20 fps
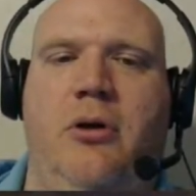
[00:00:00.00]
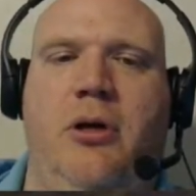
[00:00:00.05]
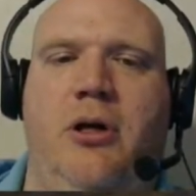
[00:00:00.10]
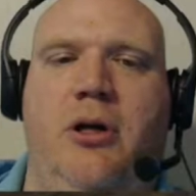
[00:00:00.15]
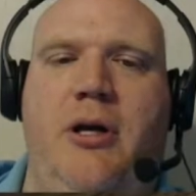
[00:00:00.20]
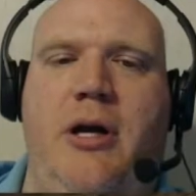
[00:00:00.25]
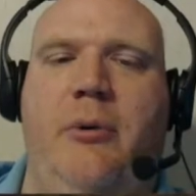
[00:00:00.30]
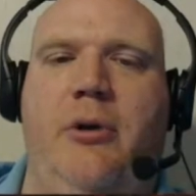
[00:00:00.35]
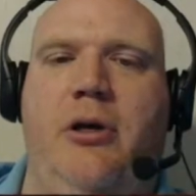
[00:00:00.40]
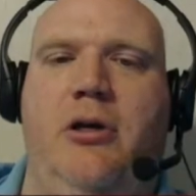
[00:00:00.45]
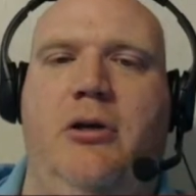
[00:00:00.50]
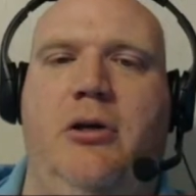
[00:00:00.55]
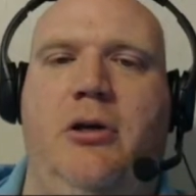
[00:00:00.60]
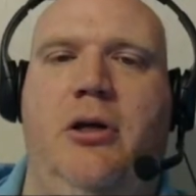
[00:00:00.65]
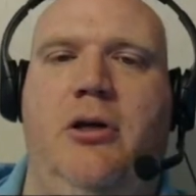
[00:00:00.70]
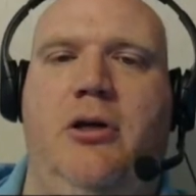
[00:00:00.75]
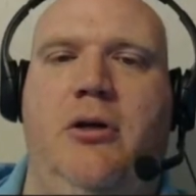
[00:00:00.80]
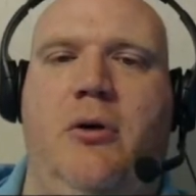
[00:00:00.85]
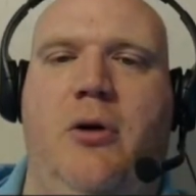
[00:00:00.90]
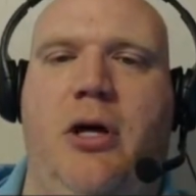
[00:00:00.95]
Now we
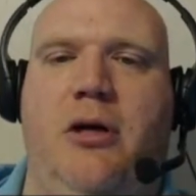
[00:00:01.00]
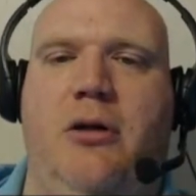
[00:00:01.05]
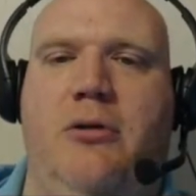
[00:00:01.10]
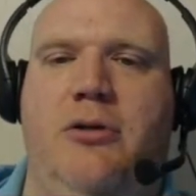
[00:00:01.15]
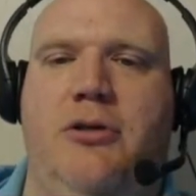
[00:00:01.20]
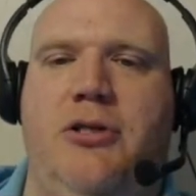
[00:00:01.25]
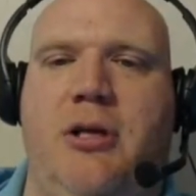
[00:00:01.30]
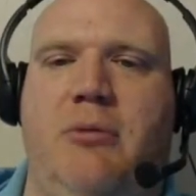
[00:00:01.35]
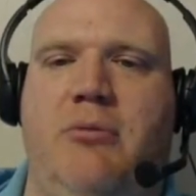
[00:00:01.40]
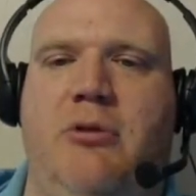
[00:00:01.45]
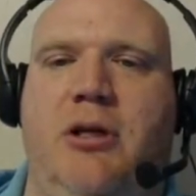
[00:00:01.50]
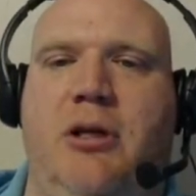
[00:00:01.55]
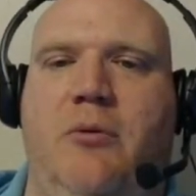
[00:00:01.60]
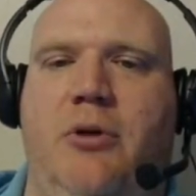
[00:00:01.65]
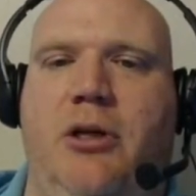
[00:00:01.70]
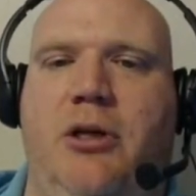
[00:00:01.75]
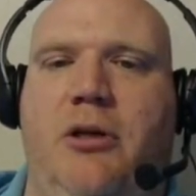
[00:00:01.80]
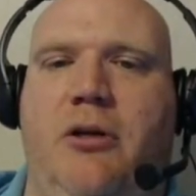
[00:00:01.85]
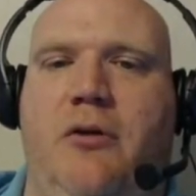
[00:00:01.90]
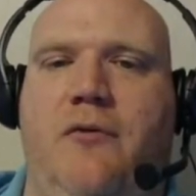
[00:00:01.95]
could go ahead and do the same thing we
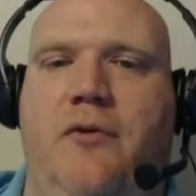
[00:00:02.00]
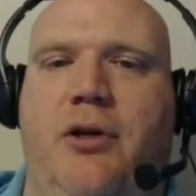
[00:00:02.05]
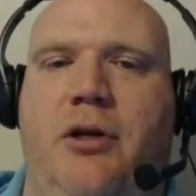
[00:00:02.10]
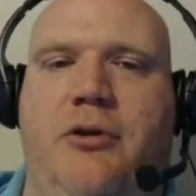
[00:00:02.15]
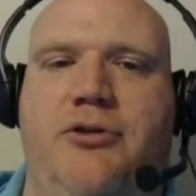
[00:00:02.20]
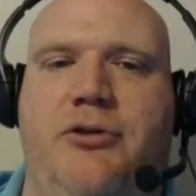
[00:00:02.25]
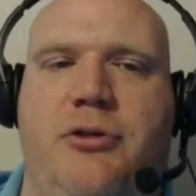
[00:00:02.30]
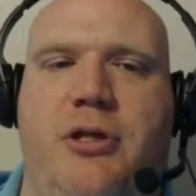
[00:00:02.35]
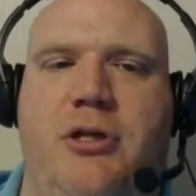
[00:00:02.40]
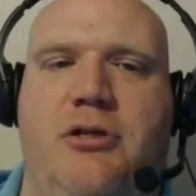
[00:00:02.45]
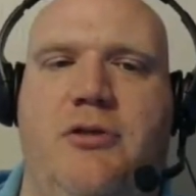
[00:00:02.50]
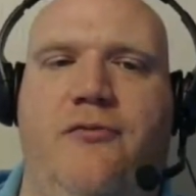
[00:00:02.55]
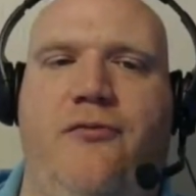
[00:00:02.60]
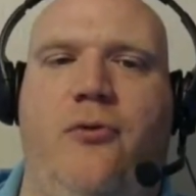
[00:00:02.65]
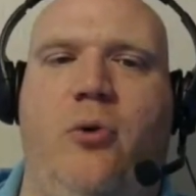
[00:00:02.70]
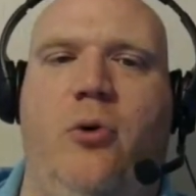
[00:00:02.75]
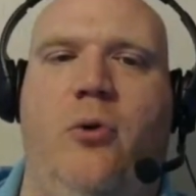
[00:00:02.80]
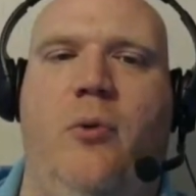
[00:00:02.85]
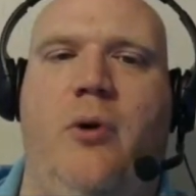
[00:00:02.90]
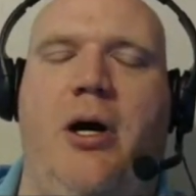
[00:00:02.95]
did over there. So that's
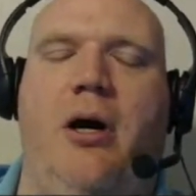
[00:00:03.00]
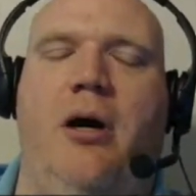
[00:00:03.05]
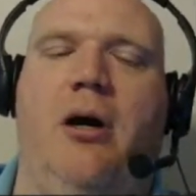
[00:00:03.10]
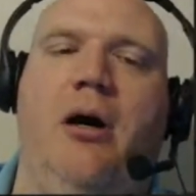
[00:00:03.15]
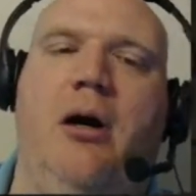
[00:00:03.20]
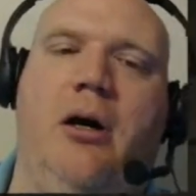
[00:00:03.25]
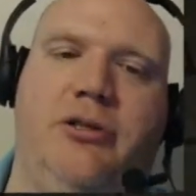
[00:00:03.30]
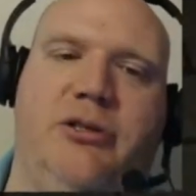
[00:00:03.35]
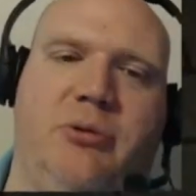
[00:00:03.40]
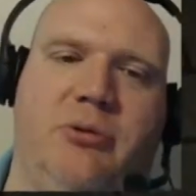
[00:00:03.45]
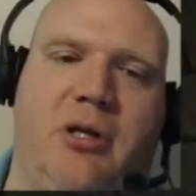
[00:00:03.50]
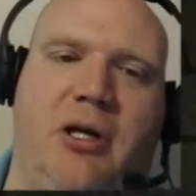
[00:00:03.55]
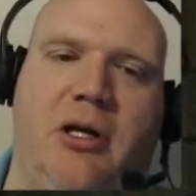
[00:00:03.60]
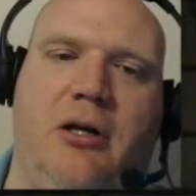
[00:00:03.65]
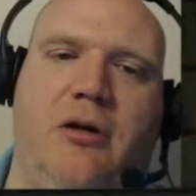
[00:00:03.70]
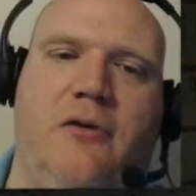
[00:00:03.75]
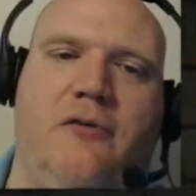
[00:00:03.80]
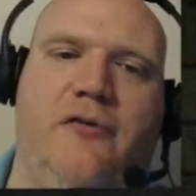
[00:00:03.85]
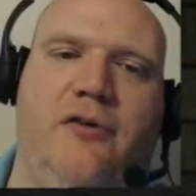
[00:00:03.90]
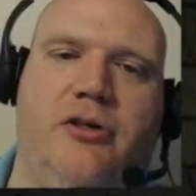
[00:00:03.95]
4 wide. Oh, except that
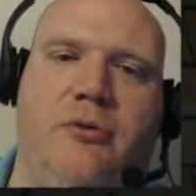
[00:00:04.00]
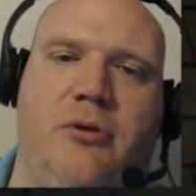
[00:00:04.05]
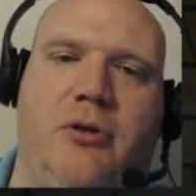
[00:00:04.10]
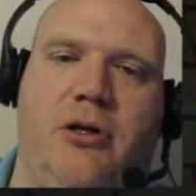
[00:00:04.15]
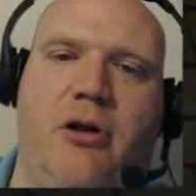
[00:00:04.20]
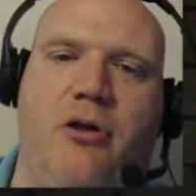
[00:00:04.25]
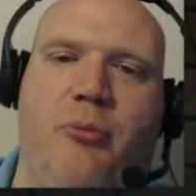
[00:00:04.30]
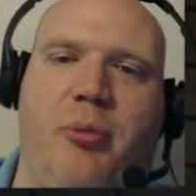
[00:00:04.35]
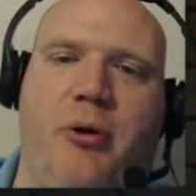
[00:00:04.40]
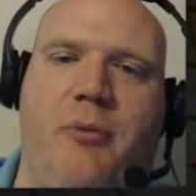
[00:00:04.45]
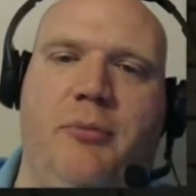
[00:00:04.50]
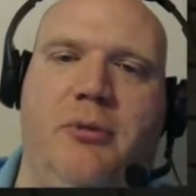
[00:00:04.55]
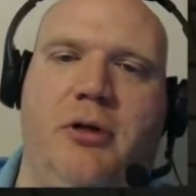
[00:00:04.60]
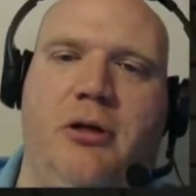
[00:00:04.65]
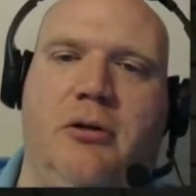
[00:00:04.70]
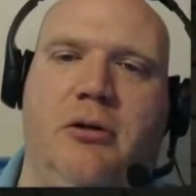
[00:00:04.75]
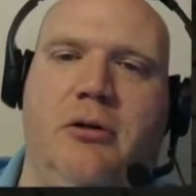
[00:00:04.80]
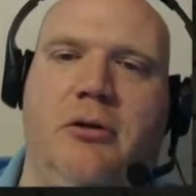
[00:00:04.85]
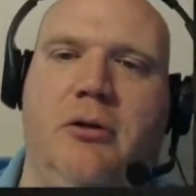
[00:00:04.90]
interferes with another pumpkin.